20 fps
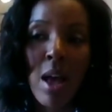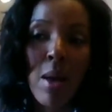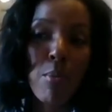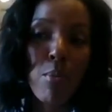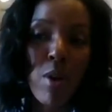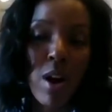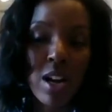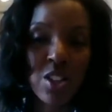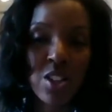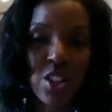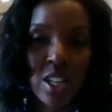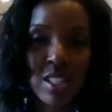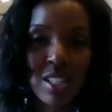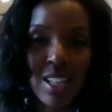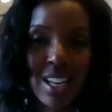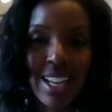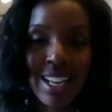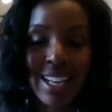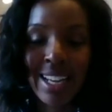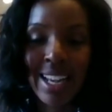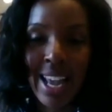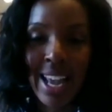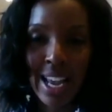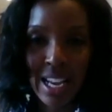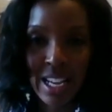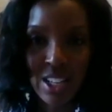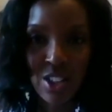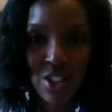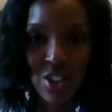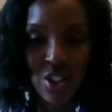Project
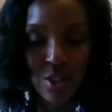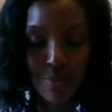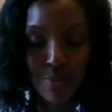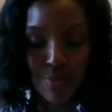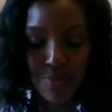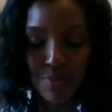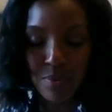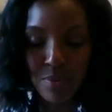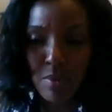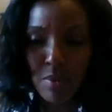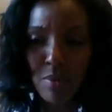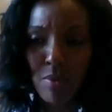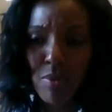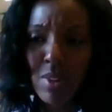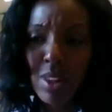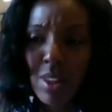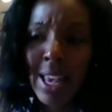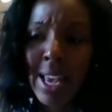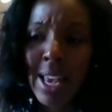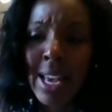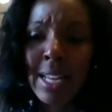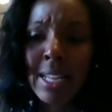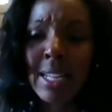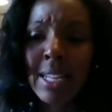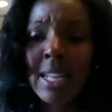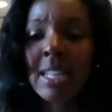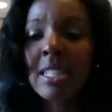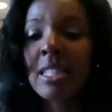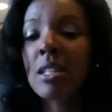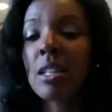Engage. And
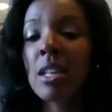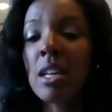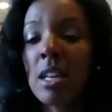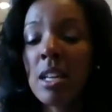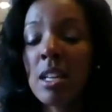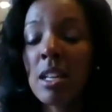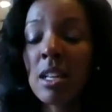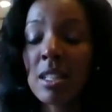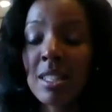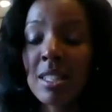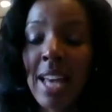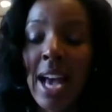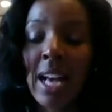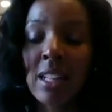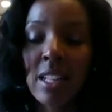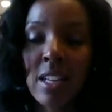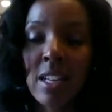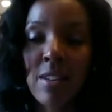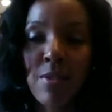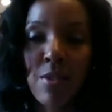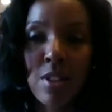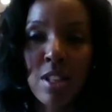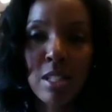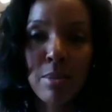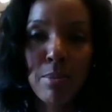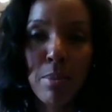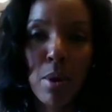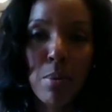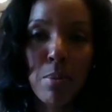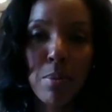it's exactly for this
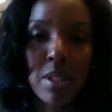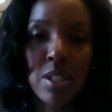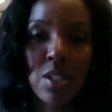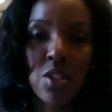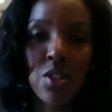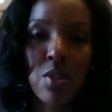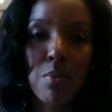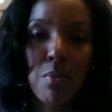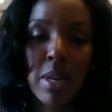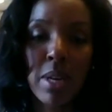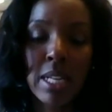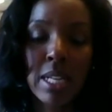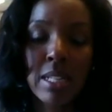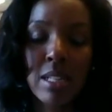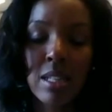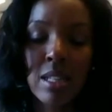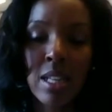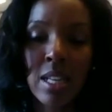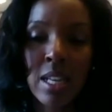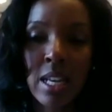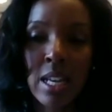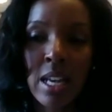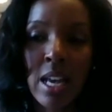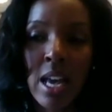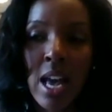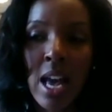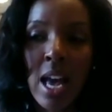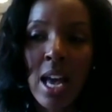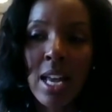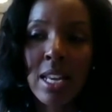purpose, to meet the
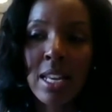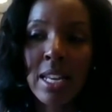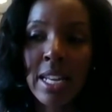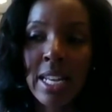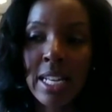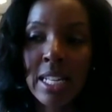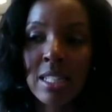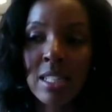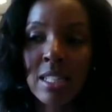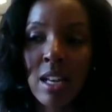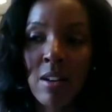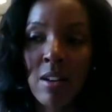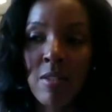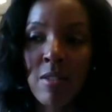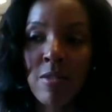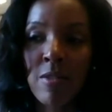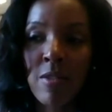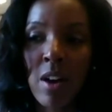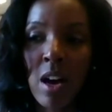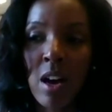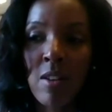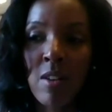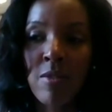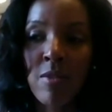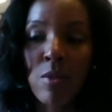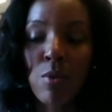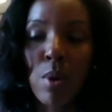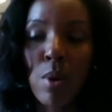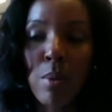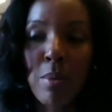needs of
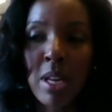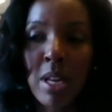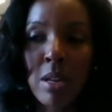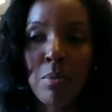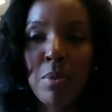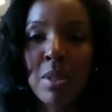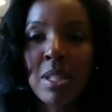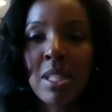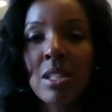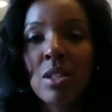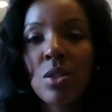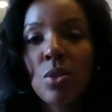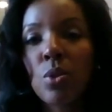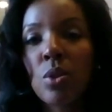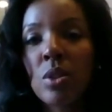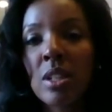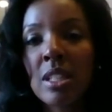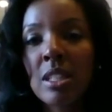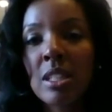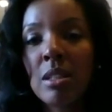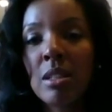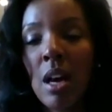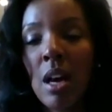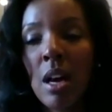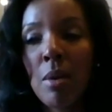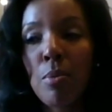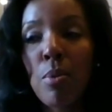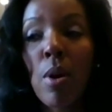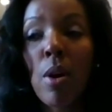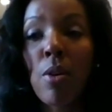women in business school
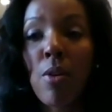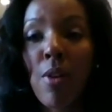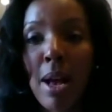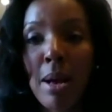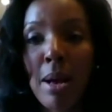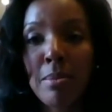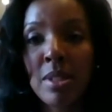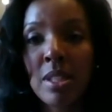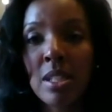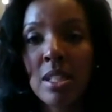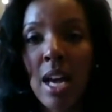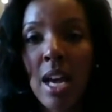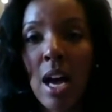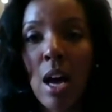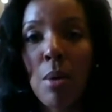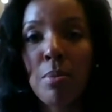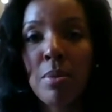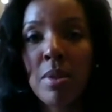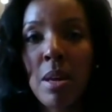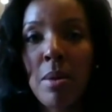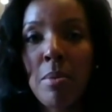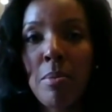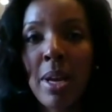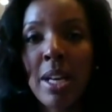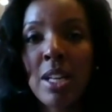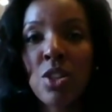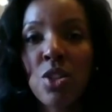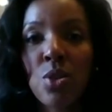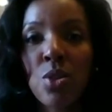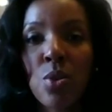programs, to help them
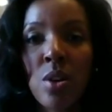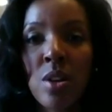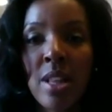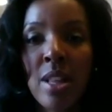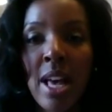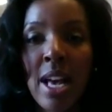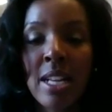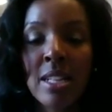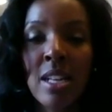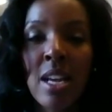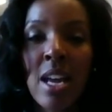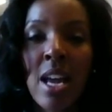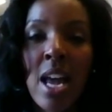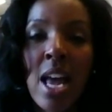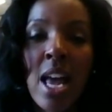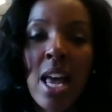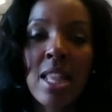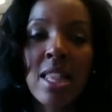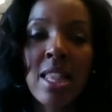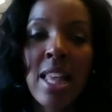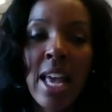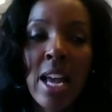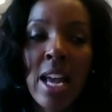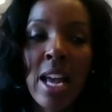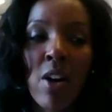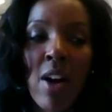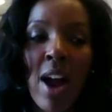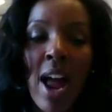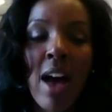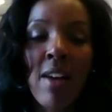make sure that they
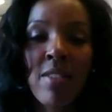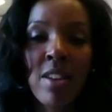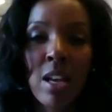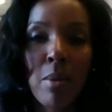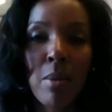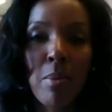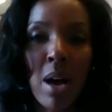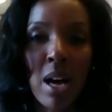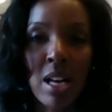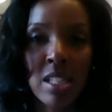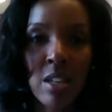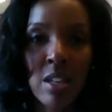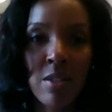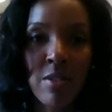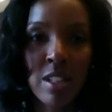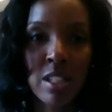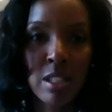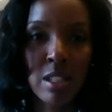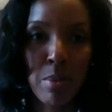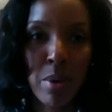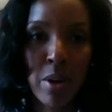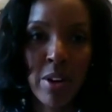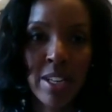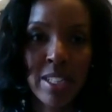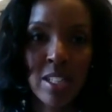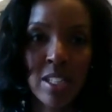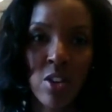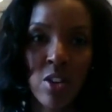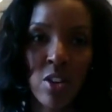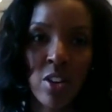are having a positive
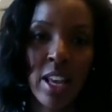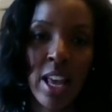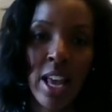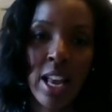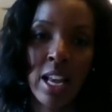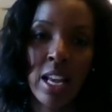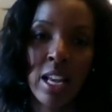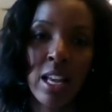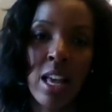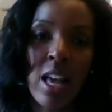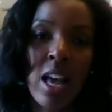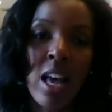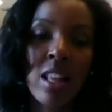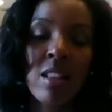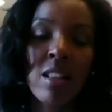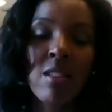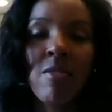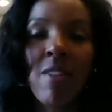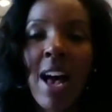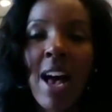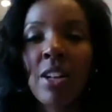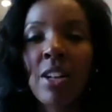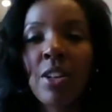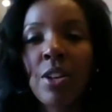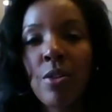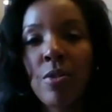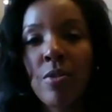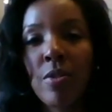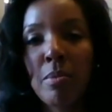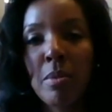experience and are getting the
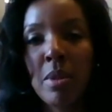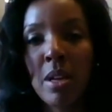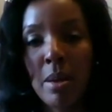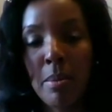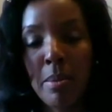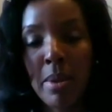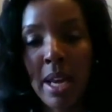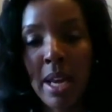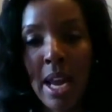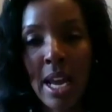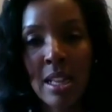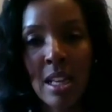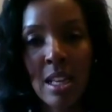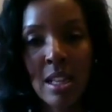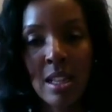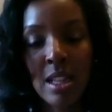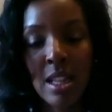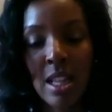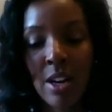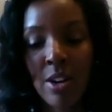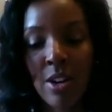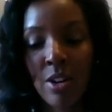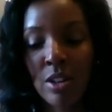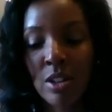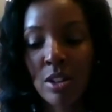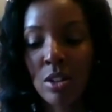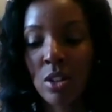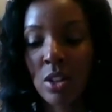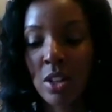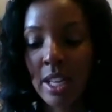value from the MBA that they're
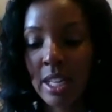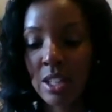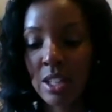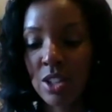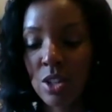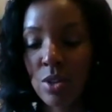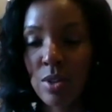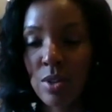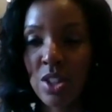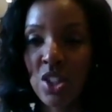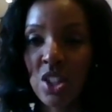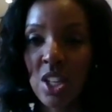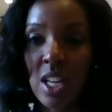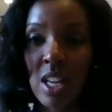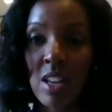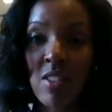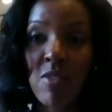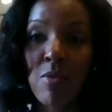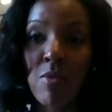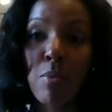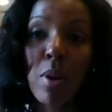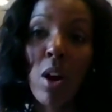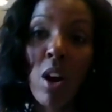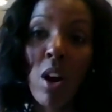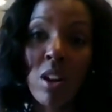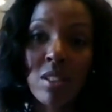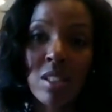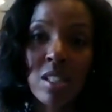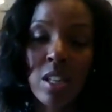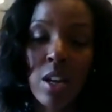looking to achieve, but
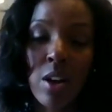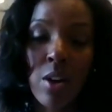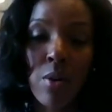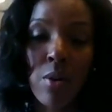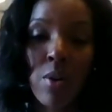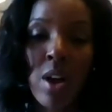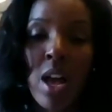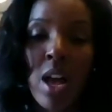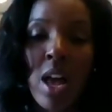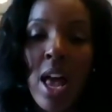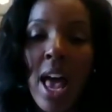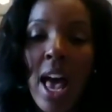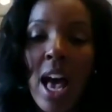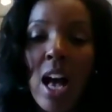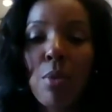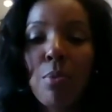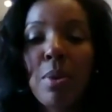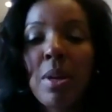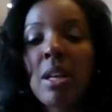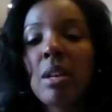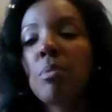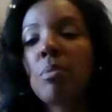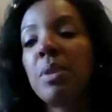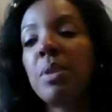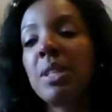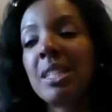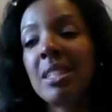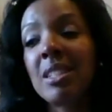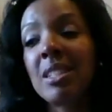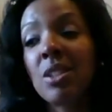also helping
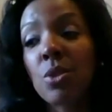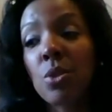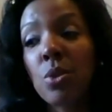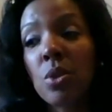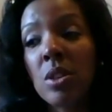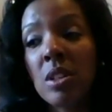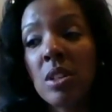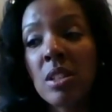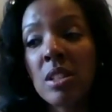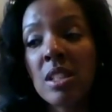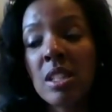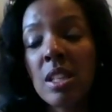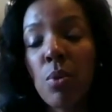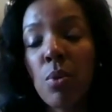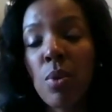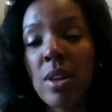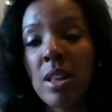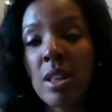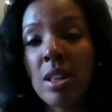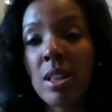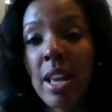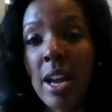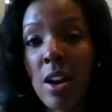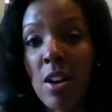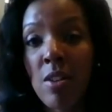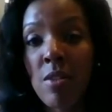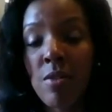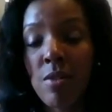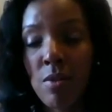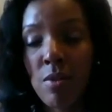business schools with
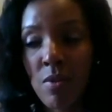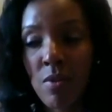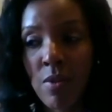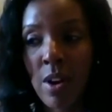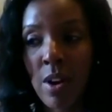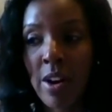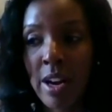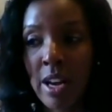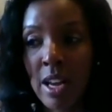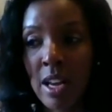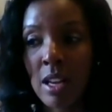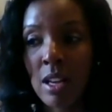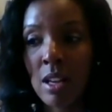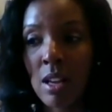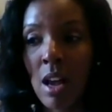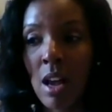their very